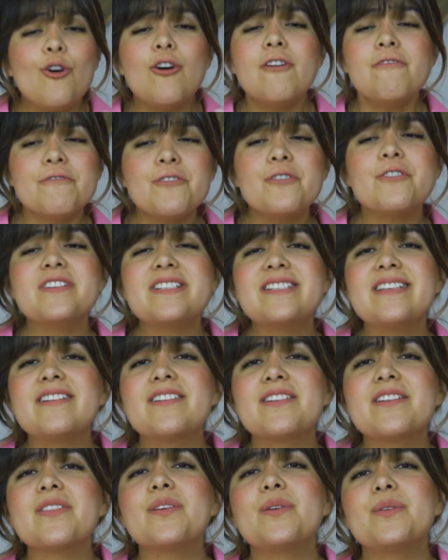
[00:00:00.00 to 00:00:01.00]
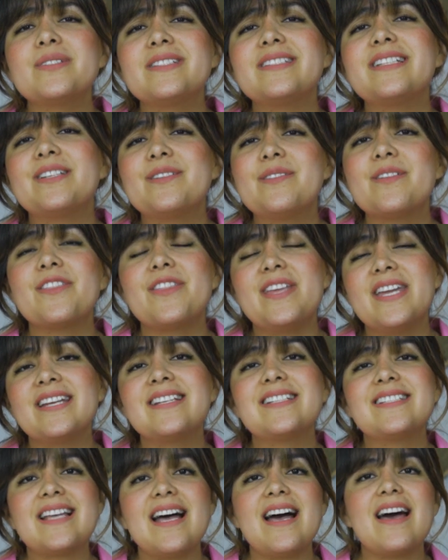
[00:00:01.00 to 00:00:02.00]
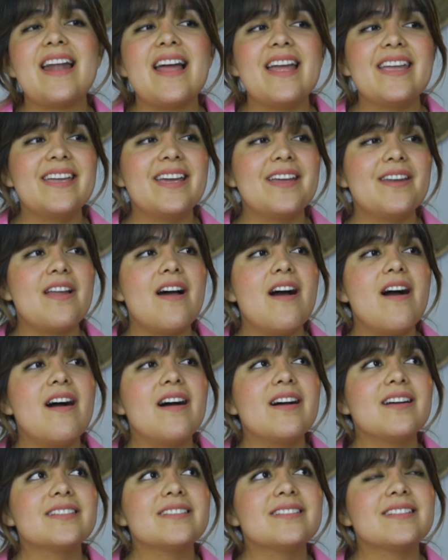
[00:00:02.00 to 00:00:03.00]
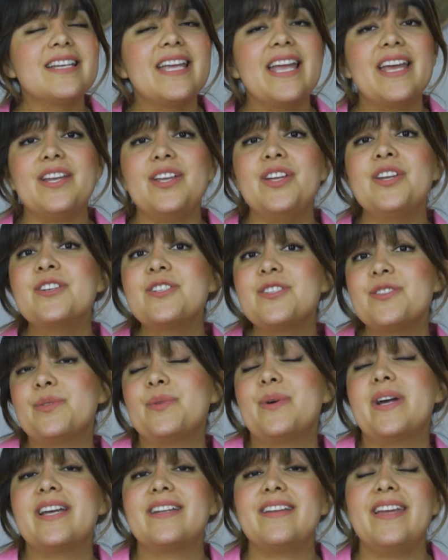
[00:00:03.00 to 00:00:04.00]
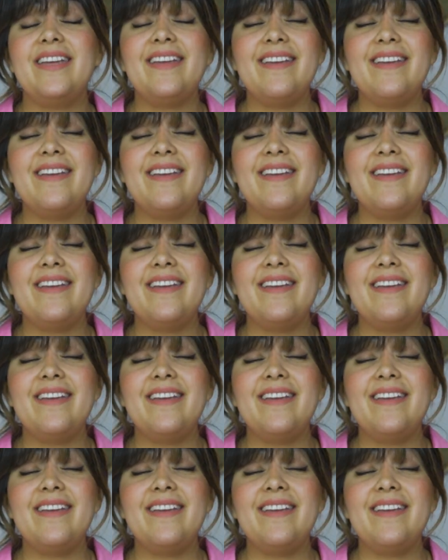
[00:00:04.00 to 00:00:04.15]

Of course, there are those little things that I cannot get used to it